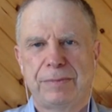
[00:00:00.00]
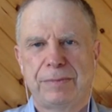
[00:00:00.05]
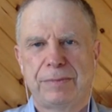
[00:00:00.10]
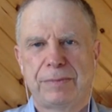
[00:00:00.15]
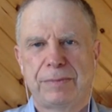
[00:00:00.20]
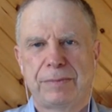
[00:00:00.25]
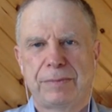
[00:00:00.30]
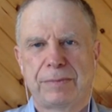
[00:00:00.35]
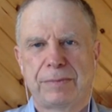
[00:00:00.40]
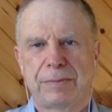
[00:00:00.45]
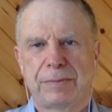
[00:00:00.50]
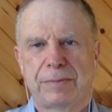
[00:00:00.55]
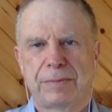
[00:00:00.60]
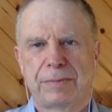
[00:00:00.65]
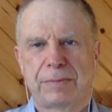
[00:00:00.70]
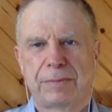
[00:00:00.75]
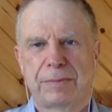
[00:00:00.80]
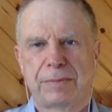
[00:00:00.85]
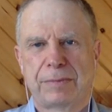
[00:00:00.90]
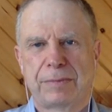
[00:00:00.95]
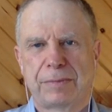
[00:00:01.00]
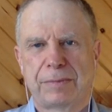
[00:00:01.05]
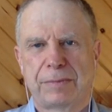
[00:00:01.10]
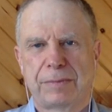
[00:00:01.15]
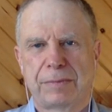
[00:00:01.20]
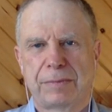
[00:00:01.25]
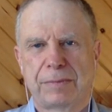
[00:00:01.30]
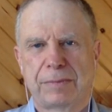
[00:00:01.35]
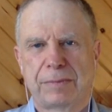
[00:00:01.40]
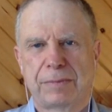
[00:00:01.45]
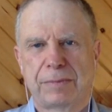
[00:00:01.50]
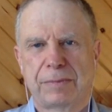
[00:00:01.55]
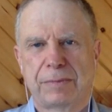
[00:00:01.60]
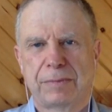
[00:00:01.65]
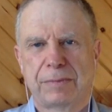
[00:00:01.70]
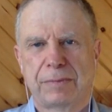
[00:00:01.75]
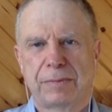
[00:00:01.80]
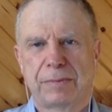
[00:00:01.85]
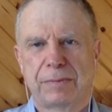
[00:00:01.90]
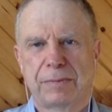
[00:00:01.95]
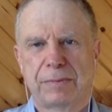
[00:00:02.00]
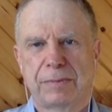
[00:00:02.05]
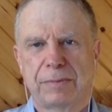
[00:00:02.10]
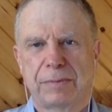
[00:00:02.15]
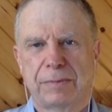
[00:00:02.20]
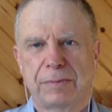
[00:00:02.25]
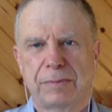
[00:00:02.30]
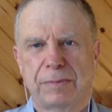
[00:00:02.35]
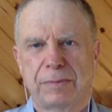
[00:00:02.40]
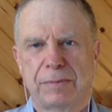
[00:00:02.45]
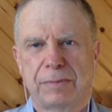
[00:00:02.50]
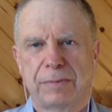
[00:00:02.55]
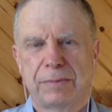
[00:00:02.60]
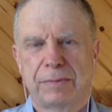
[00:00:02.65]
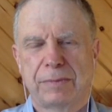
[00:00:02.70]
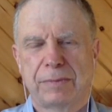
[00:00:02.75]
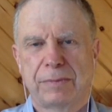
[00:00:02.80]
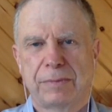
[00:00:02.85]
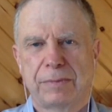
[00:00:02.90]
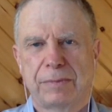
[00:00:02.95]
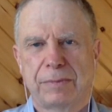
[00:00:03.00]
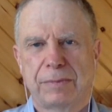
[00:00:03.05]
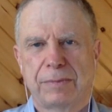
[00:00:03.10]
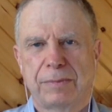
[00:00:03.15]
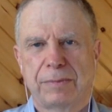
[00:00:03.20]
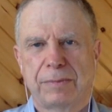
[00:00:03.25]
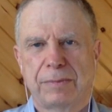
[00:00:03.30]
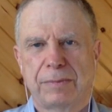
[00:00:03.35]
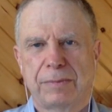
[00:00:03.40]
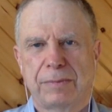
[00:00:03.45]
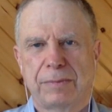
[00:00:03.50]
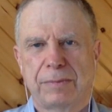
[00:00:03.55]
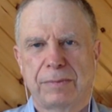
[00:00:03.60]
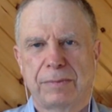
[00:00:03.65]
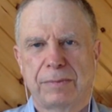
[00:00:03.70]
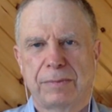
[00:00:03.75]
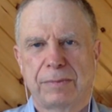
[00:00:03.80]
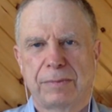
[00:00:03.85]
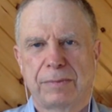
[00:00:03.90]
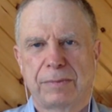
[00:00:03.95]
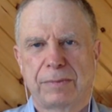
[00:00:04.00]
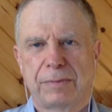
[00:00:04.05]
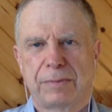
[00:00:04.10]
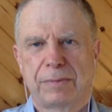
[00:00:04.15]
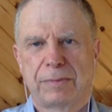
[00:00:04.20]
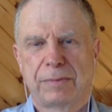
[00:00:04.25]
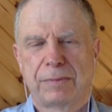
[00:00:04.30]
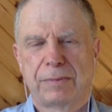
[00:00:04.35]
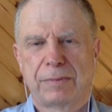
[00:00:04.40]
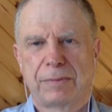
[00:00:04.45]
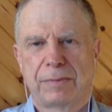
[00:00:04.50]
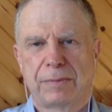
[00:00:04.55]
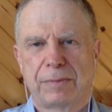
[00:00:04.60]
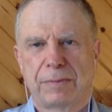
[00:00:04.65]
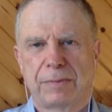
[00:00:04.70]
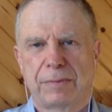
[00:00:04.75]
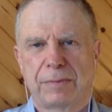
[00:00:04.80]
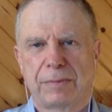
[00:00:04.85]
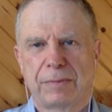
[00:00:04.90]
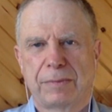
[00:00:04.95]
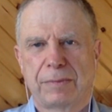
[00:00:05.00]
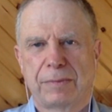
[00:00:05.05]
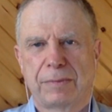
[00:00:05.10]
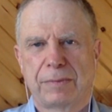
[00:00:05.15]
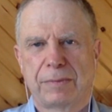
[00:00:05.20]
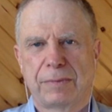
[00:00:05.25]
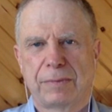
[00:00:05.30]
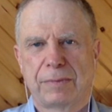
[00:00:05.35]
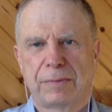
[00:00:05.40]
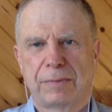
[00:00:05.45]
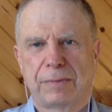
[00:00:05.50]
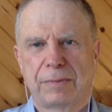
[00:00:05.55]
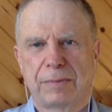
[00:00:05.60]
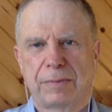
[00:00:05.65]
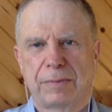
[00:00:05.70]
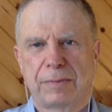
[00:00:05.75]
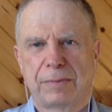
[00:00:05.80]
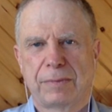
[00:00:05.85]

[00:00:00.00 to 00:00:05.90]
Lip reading: No words are spoken by the person on screen.